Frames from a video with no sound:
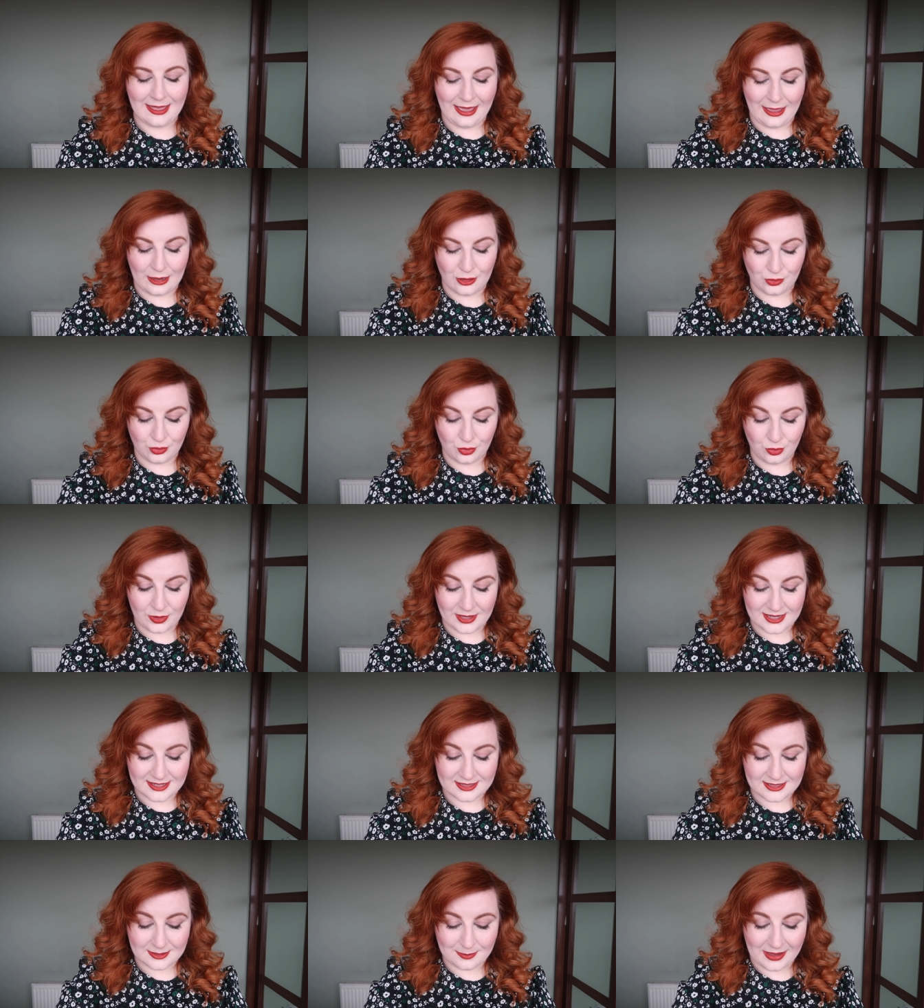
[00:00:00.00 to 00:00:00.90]
and although
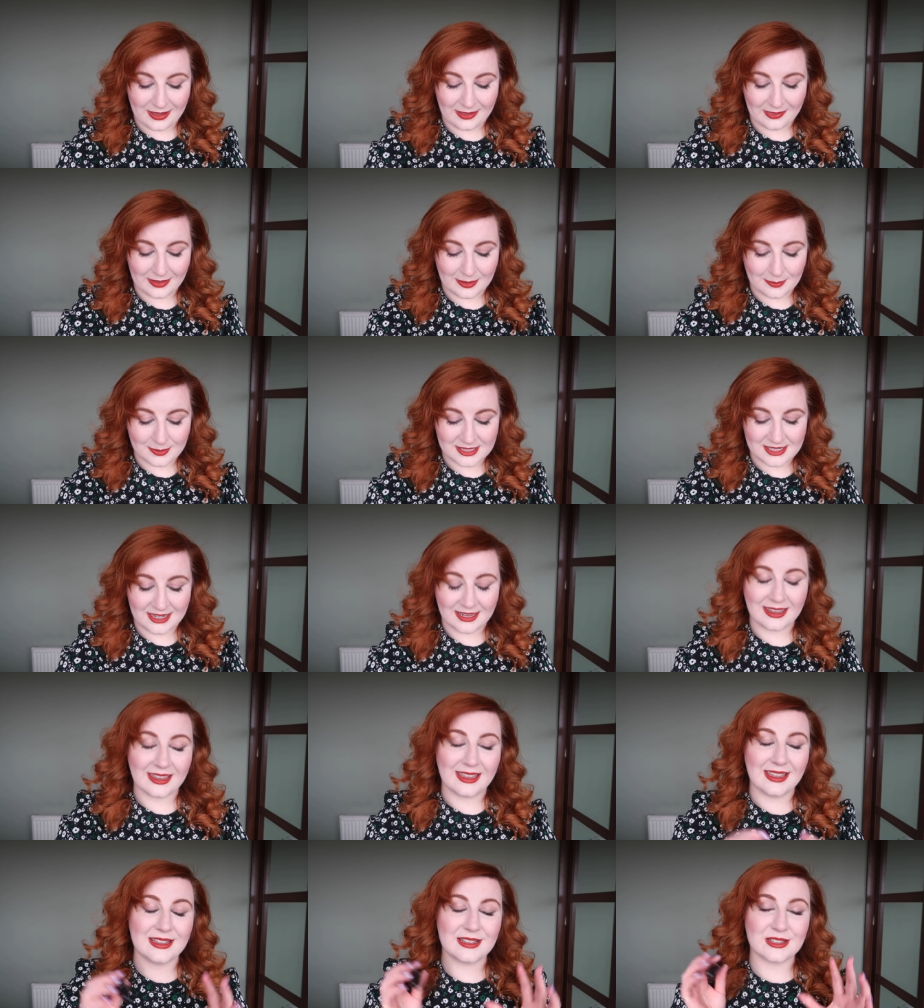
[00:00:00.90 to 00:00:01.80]
this is a matte
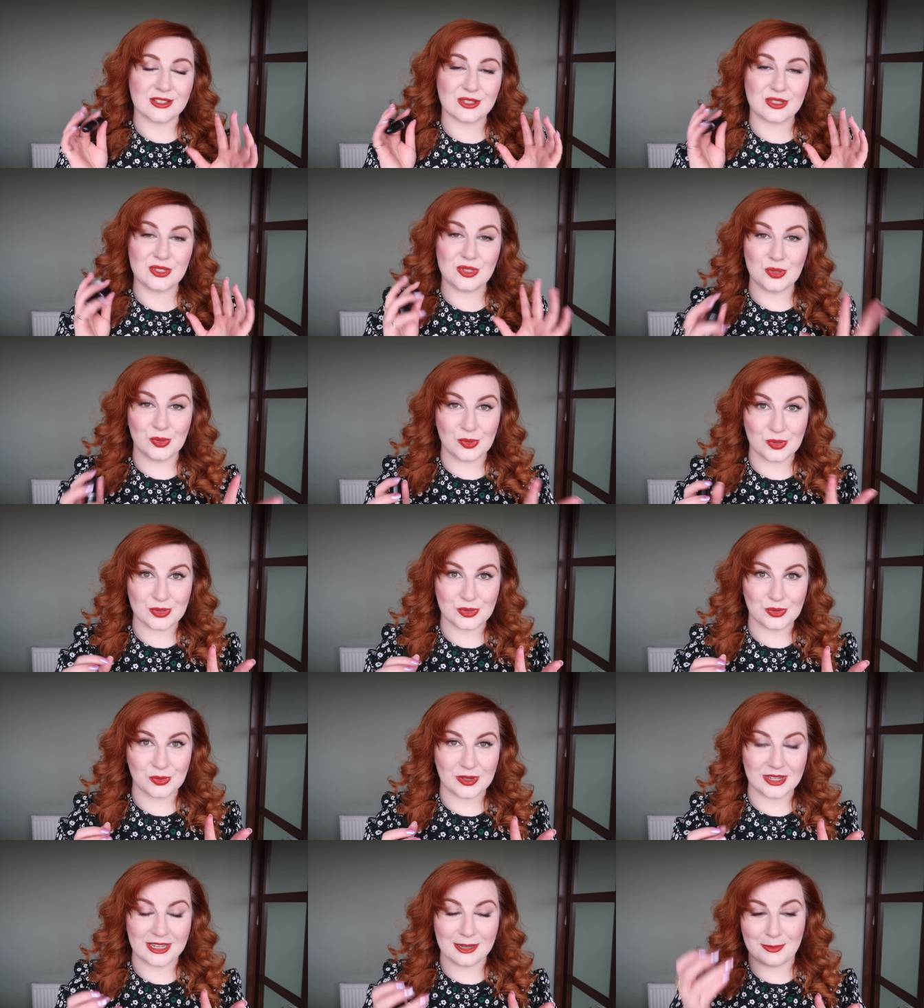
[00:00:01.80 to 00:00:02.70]
lipstick, it is so,
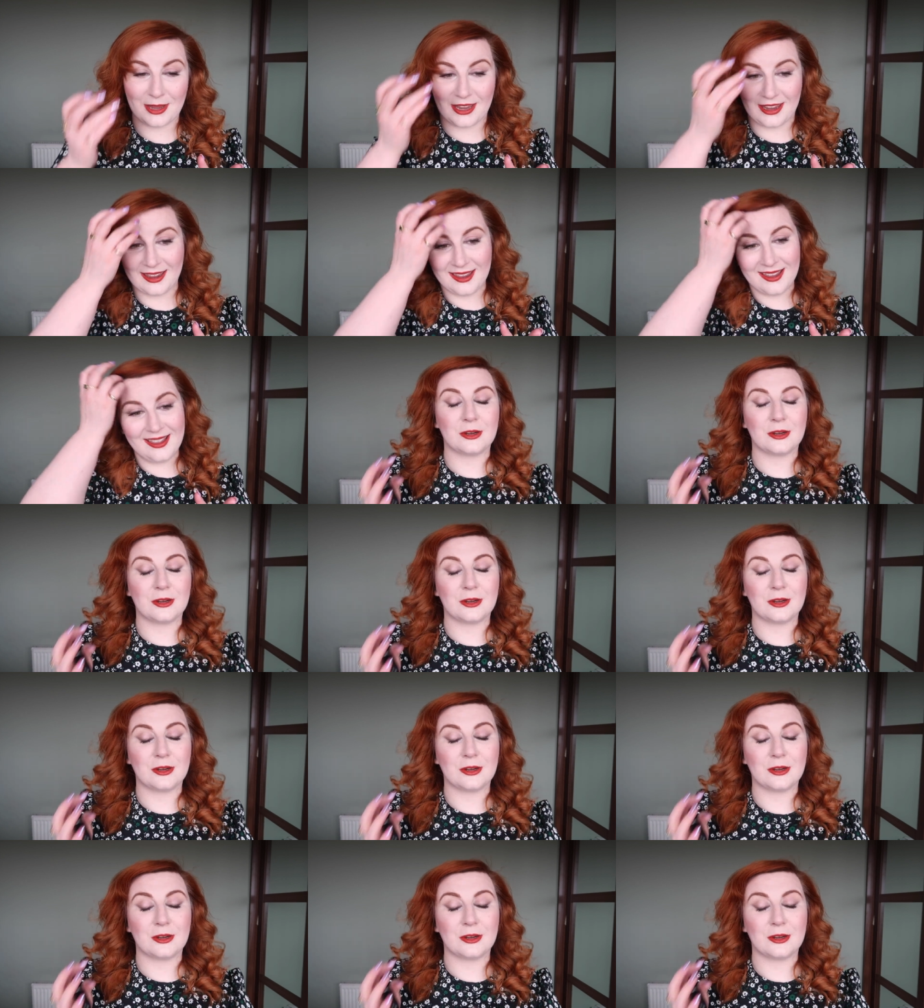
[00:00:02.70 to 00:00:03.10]
so creamy,